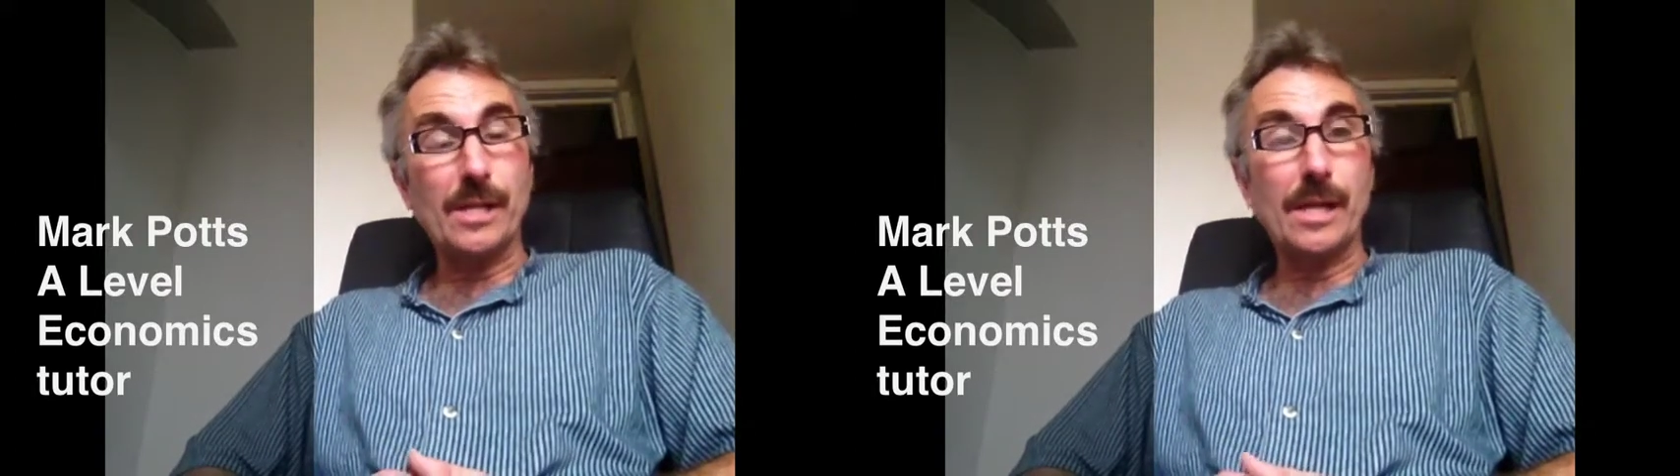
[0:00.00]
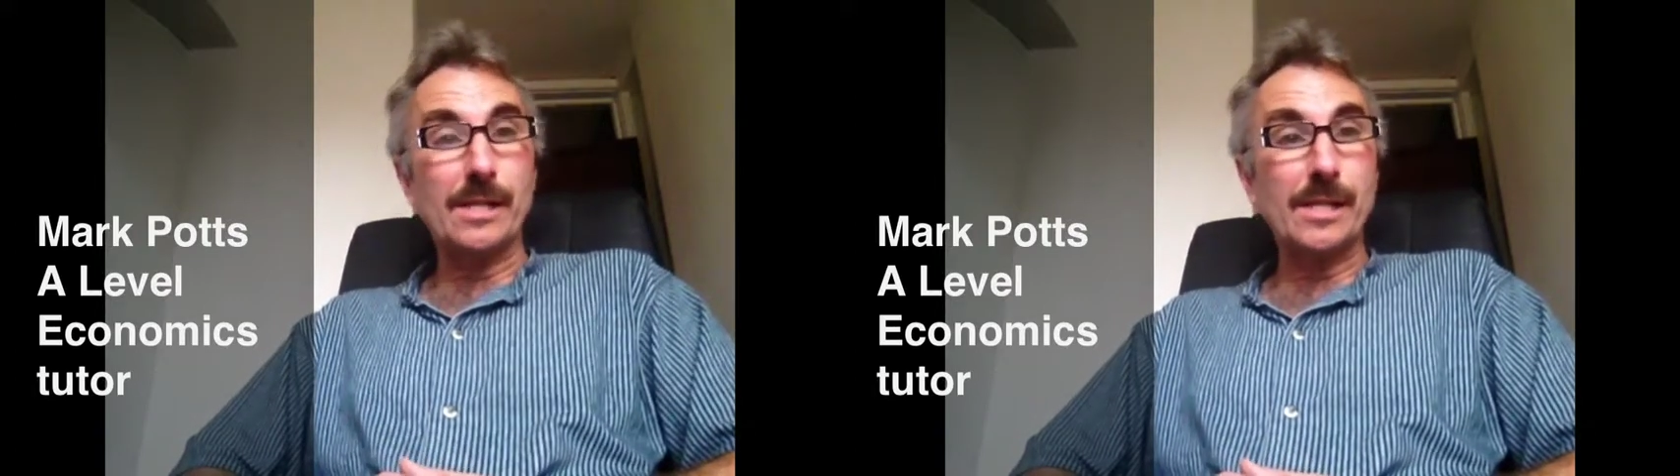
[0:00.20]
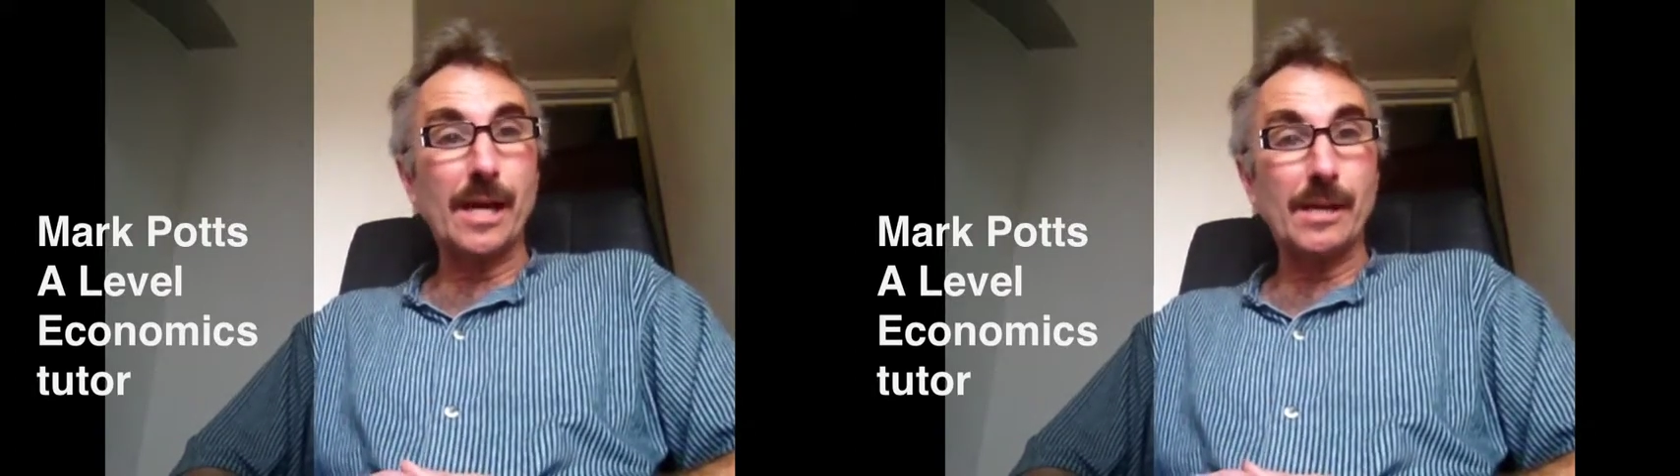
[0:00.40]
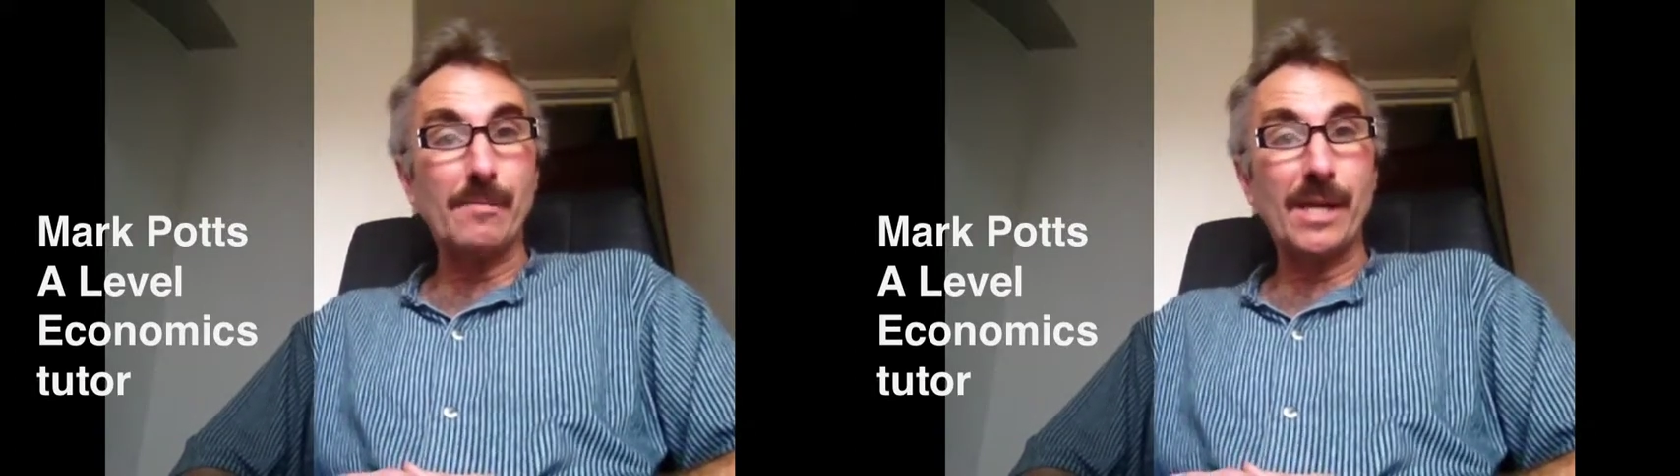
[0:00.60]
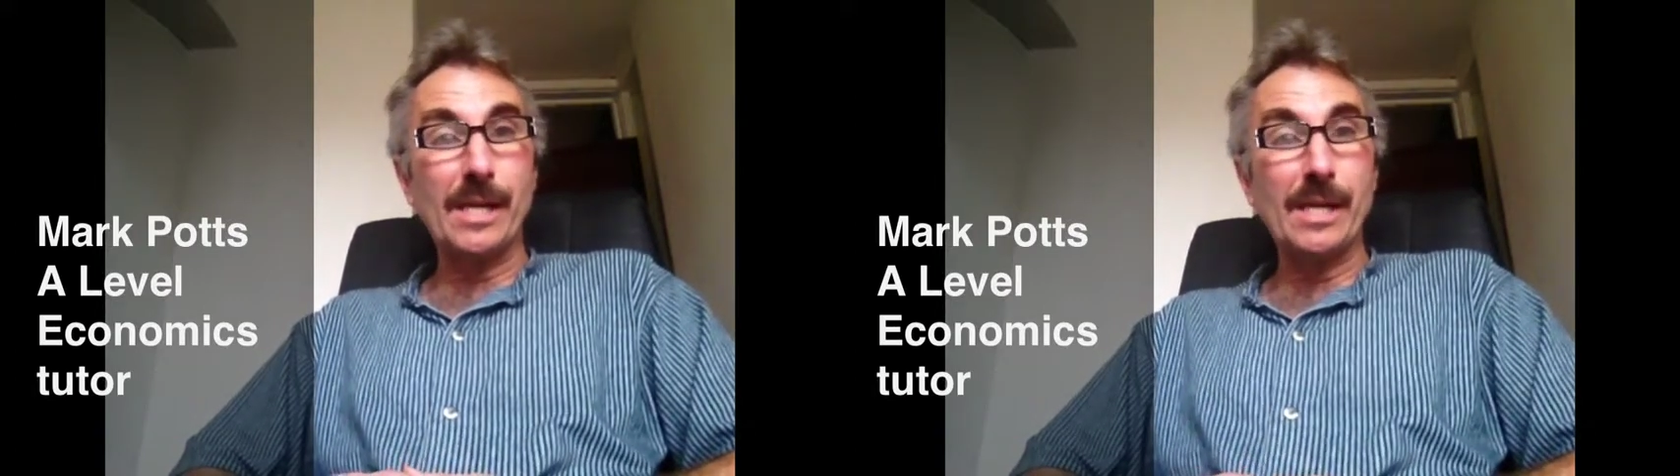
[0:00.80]
That's
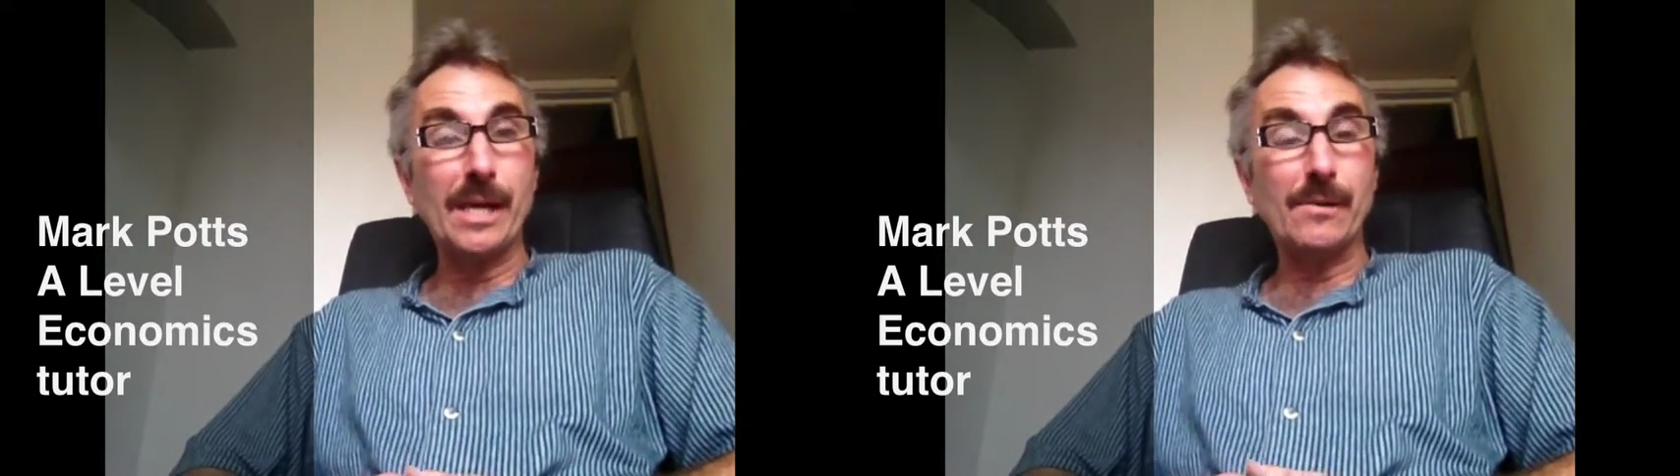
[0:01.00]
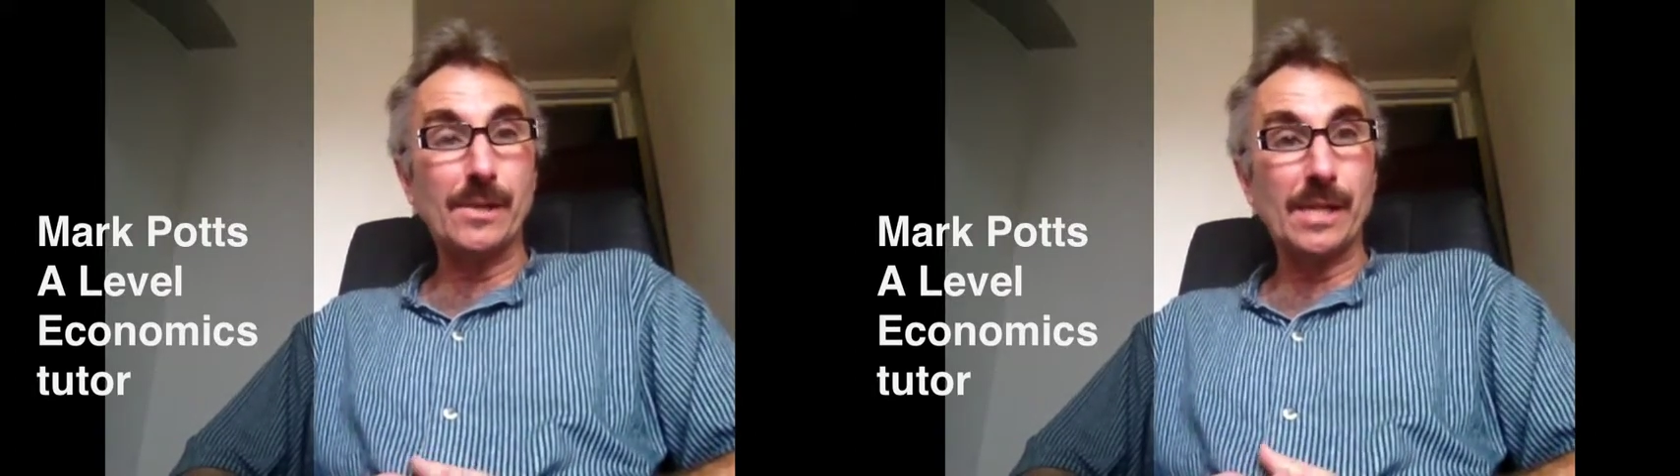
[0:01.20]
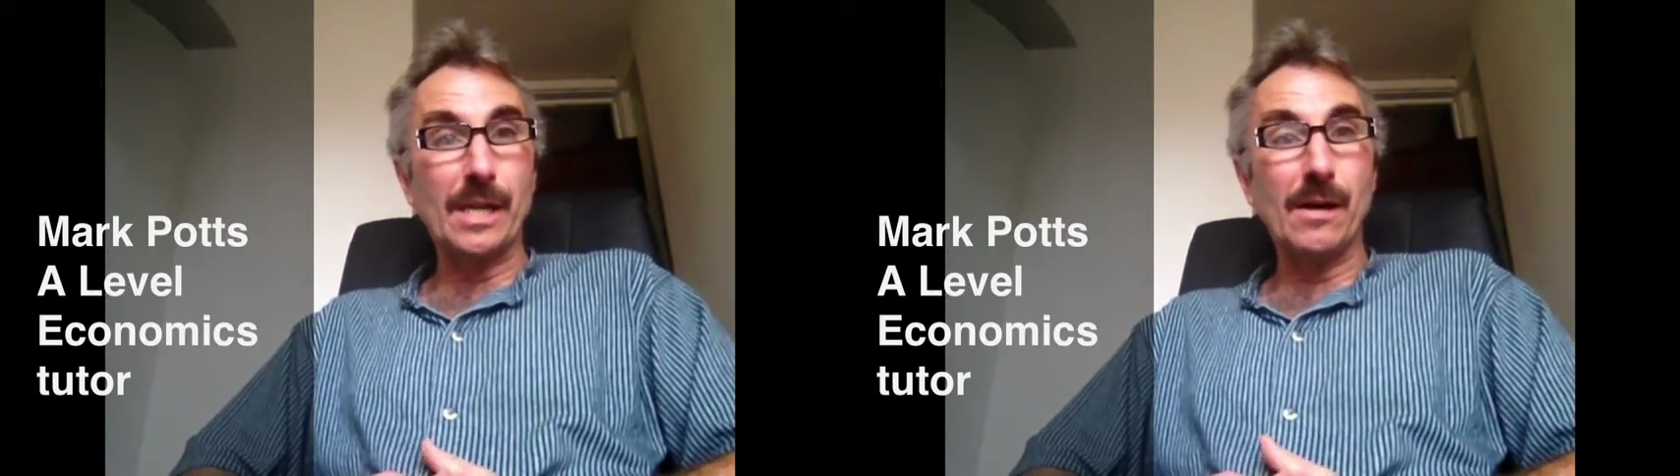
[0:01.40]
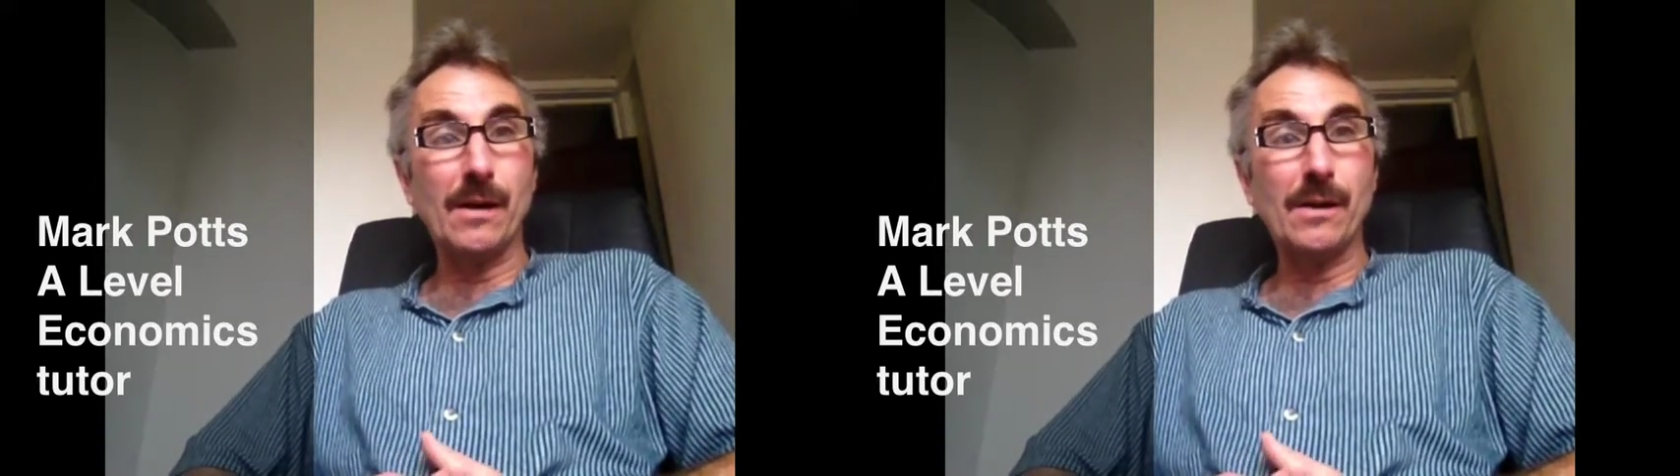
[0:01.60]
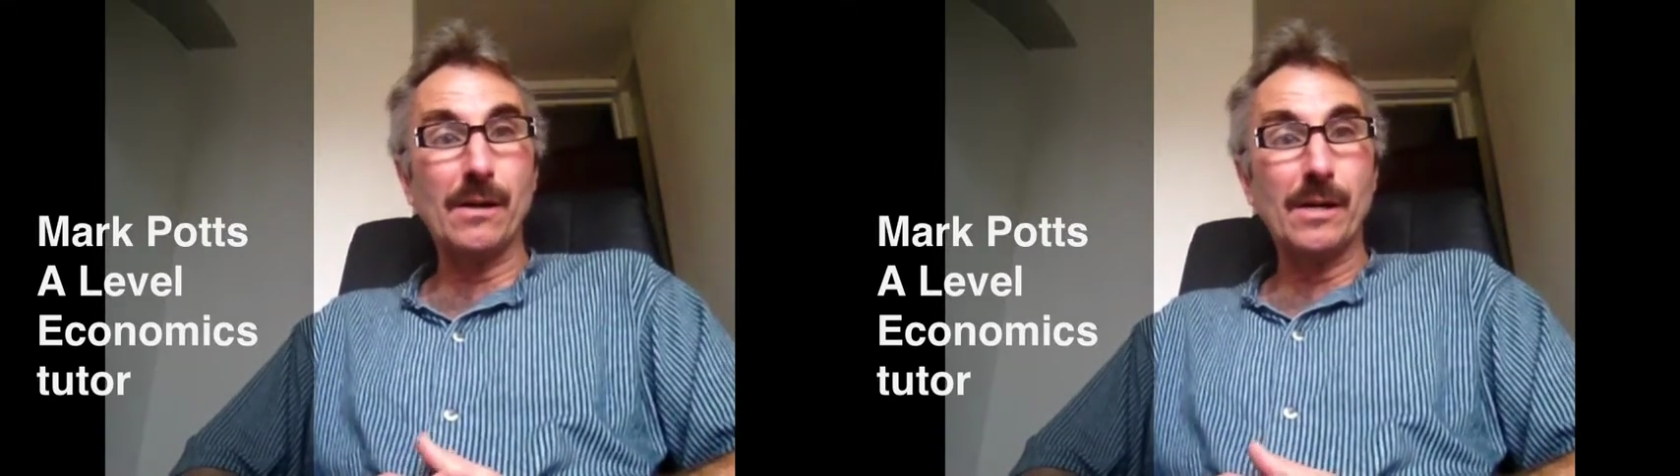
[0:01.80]
IB,
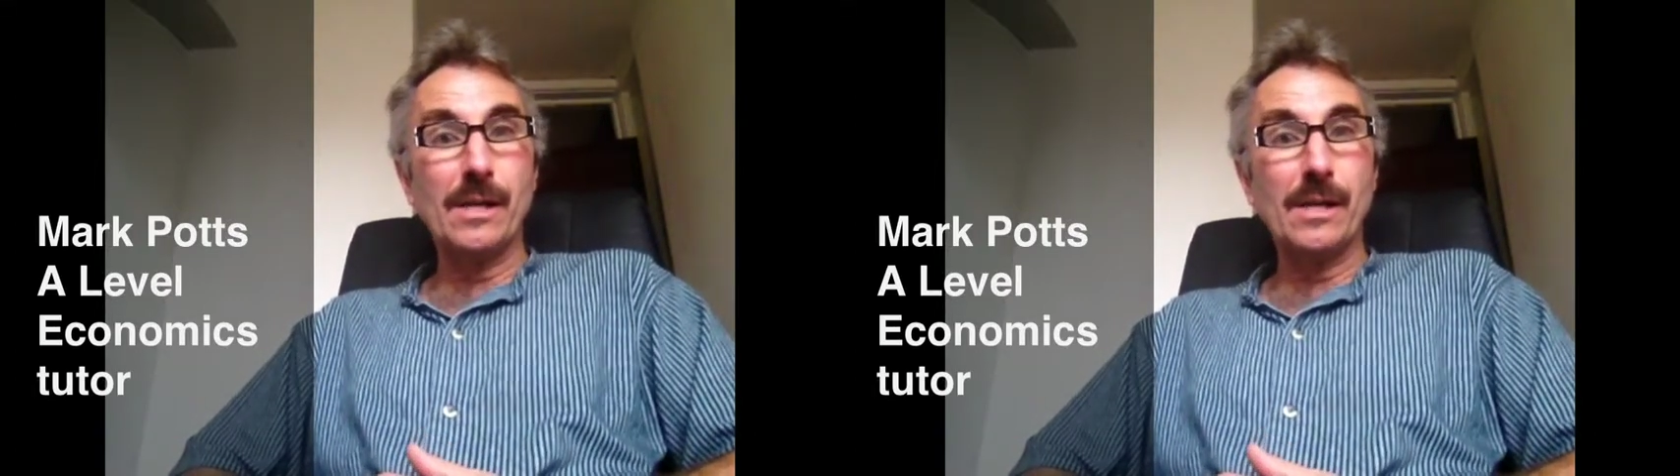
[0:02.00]
OCR,